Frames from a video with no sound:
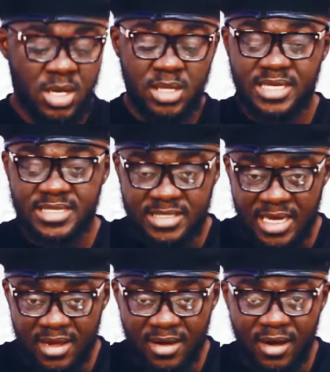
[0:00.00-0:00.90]
this is
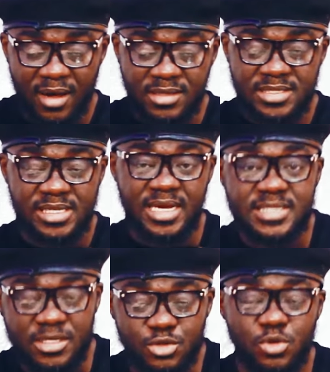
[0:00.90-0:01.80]
it on today's
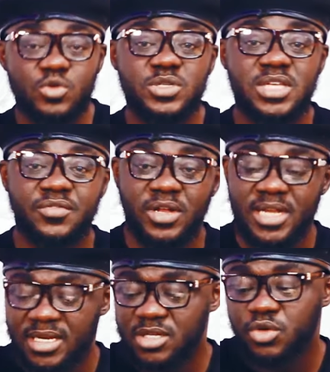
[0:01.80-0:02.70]
exclusive on the
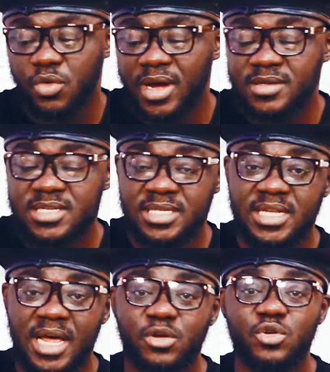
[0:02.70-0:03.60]
editorial session.
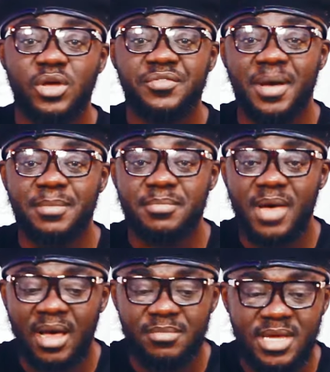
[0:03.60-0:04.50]
I don't know if I'm,
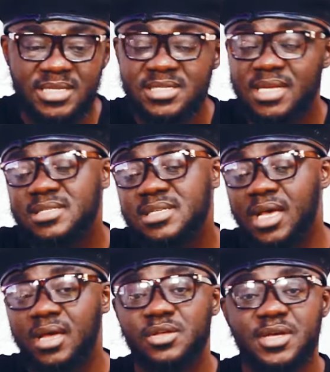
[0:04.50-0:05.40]
I made sense
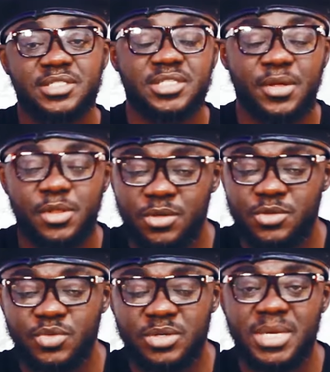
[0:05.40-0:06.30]
here. You can share your
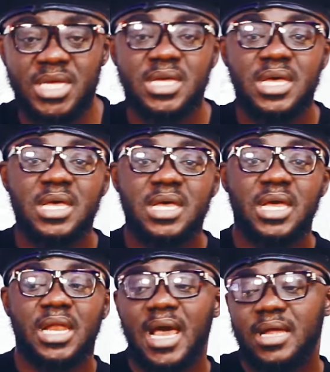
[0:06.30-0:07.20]
thoughts with me
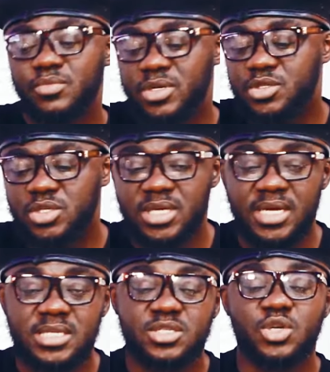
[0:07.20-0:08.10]
in line with
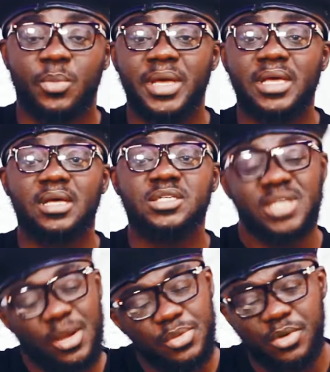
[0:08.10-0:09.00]
today's topic.
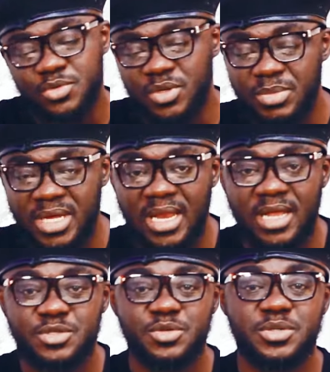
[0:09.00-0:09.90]
Share your thoughts with me and
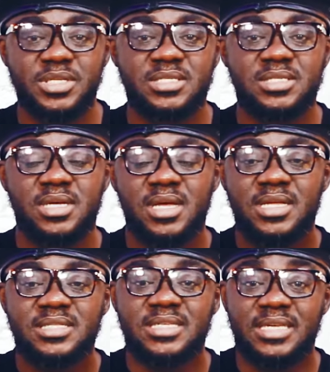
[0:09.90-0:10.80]
let's do this
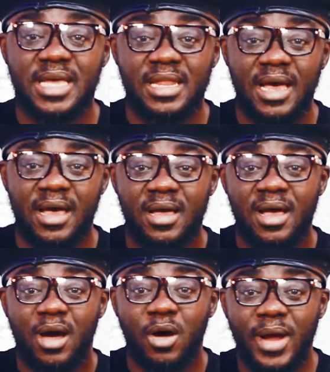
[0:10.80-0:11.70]
together.
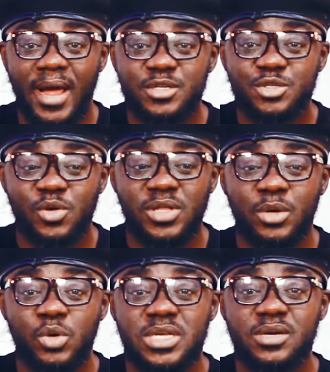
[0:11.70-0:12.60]
All right, so the
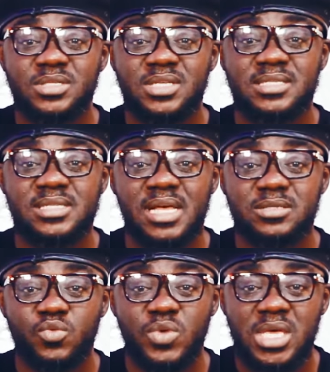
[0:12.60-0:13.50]
good news is
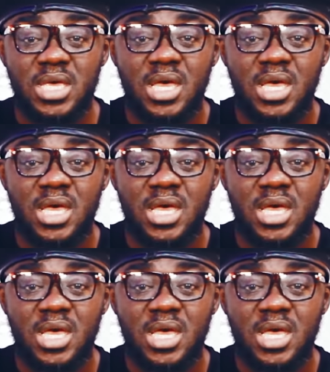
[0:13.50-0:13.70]
next week